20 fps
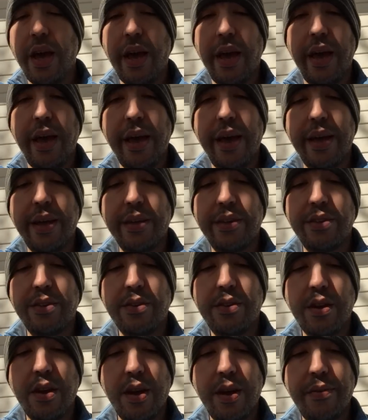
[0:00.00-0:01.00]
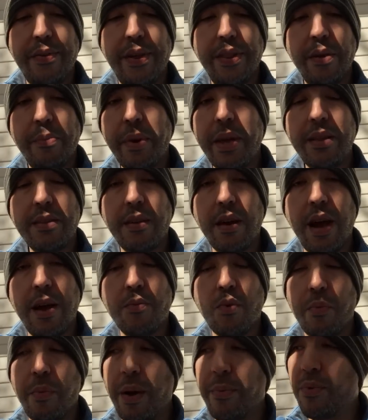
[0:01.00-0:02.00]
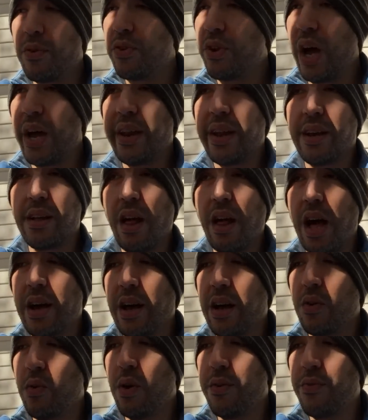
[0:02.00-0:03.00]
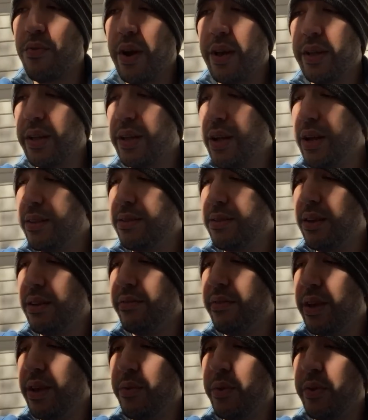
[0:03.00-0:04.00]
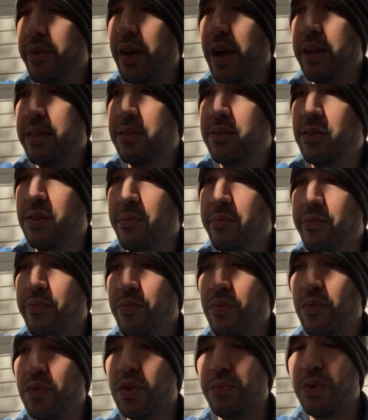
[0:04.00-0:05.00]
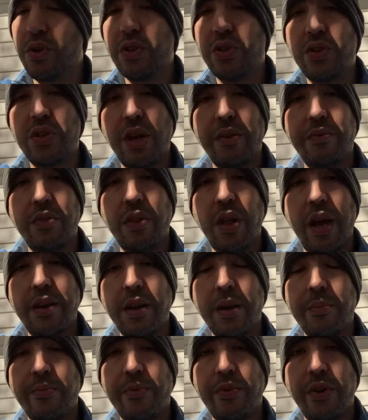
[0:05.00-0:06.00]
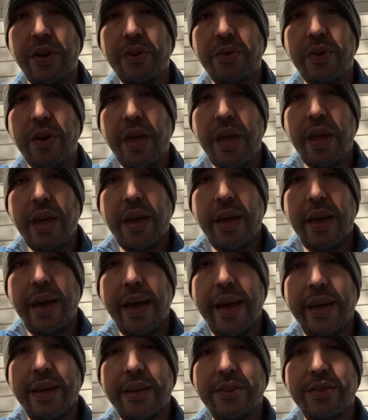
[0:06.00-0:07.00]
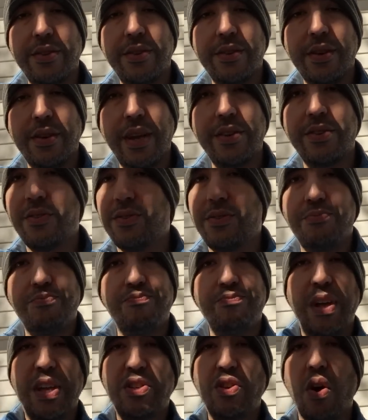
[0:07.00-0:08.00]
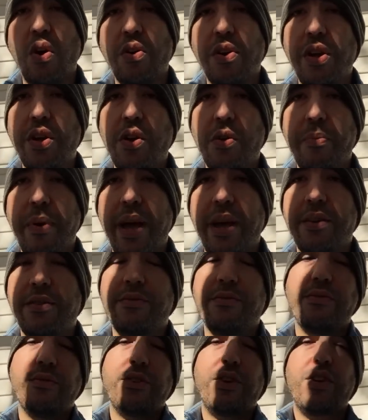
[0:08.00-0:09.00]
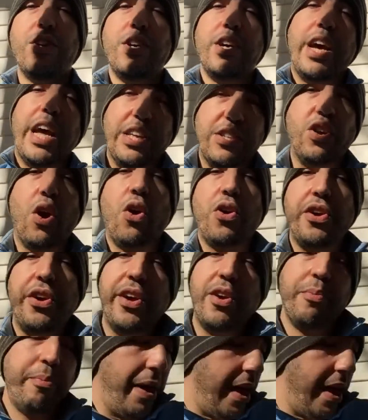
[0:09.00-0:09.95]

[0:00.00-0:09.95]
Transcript: And in the meantime, remember, 9 o'clock on QuiteFrankly.tv. We've got some good stuff lined up for you. And it's our year, man. It's our year,